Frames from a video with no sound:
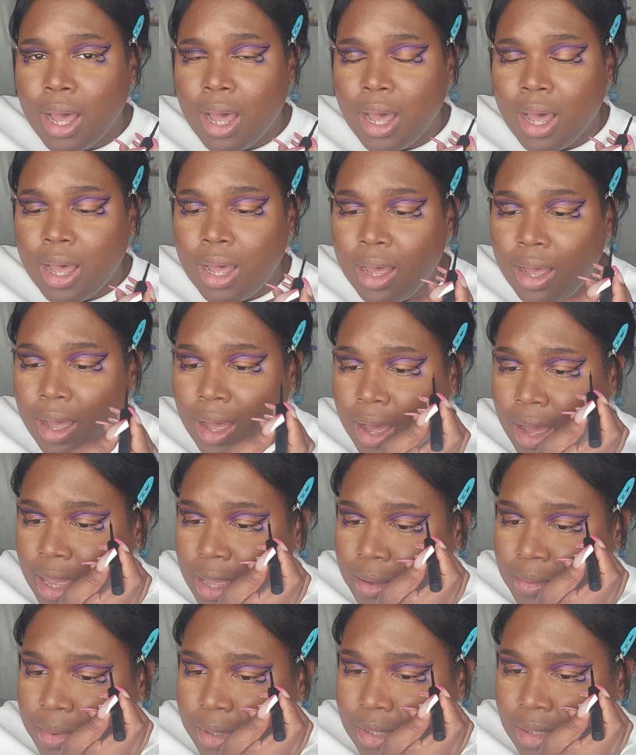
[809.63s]
I
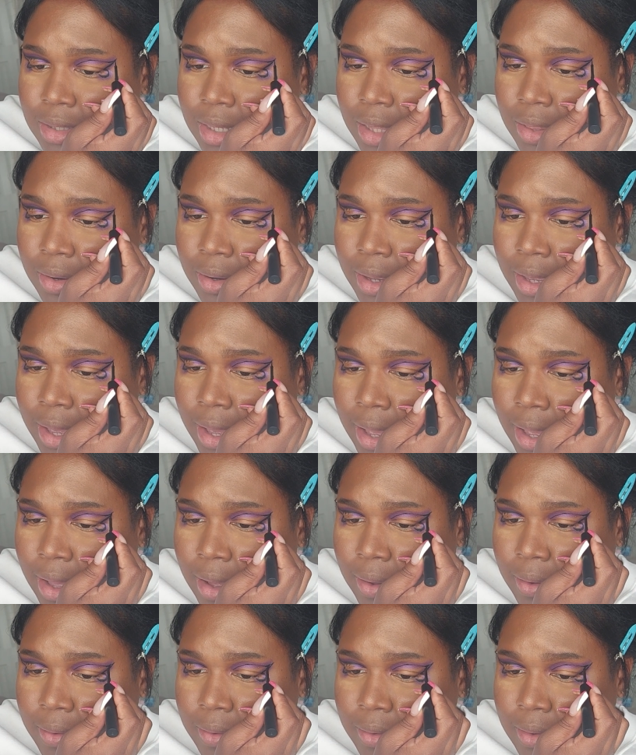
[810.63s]
am a Southern
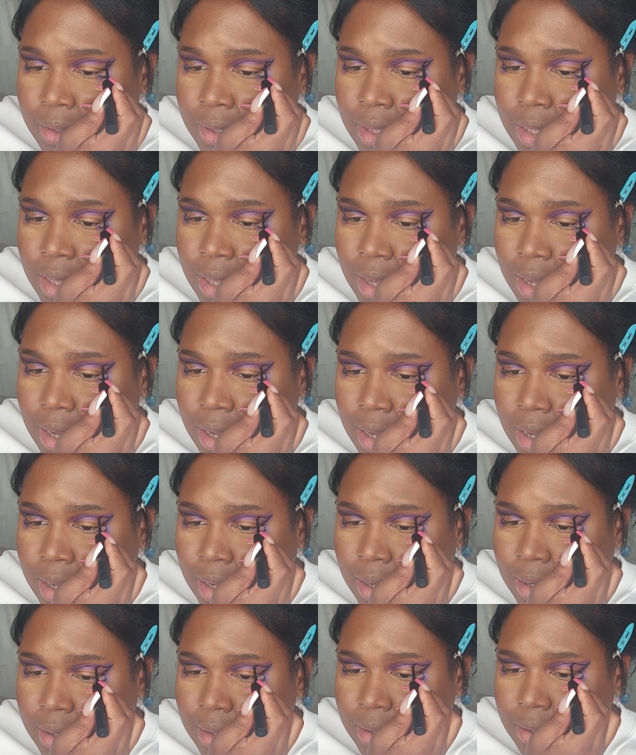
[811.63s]
gal.
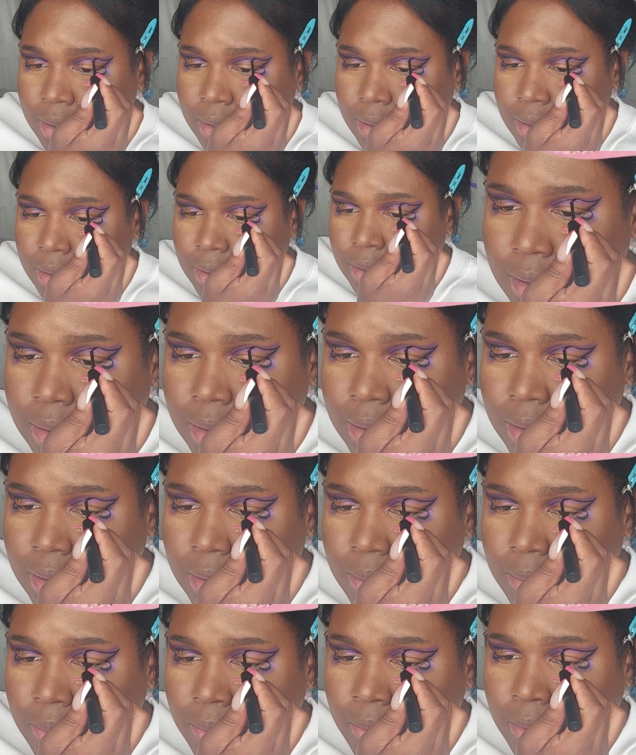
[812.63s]
Yeehaw.
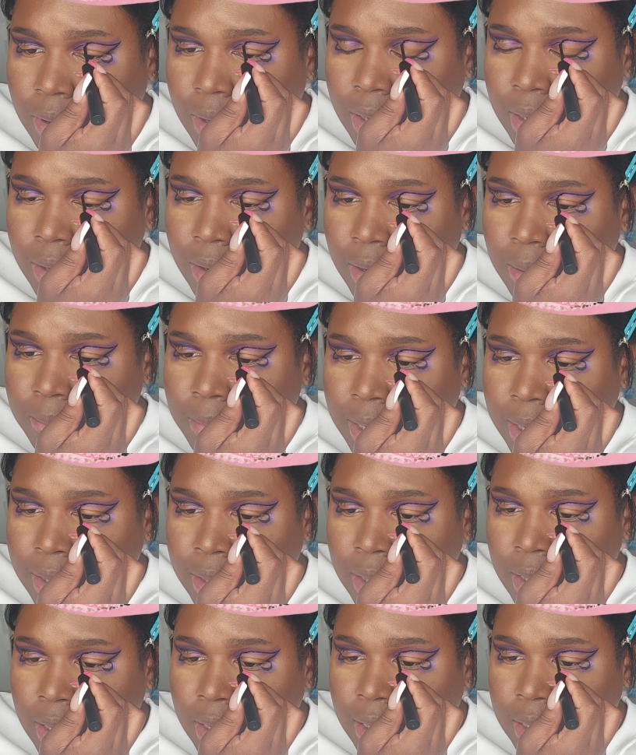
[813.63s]
Well, no, I'm not
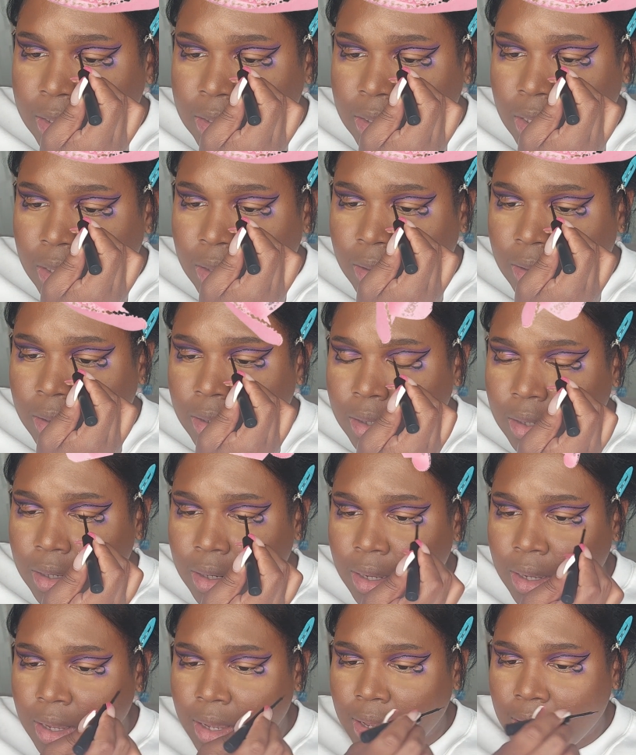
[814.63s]
yeehaw Southern.
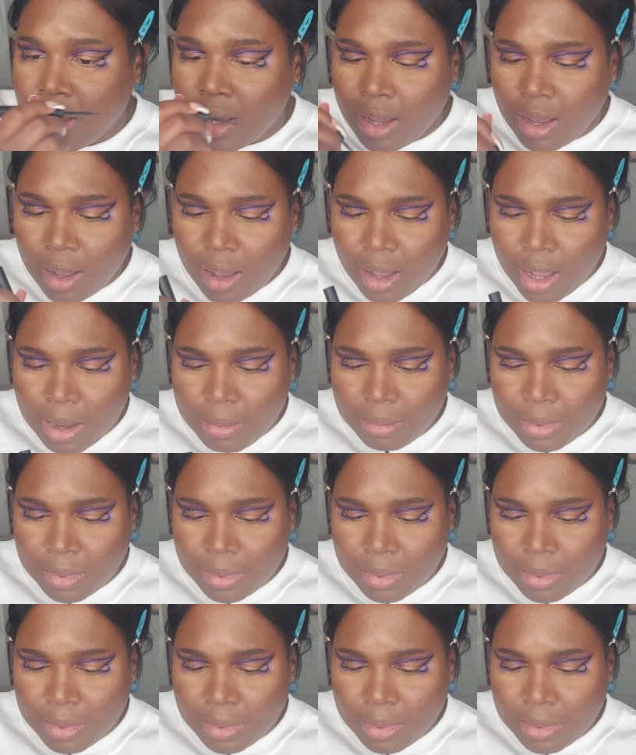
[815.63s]
I'm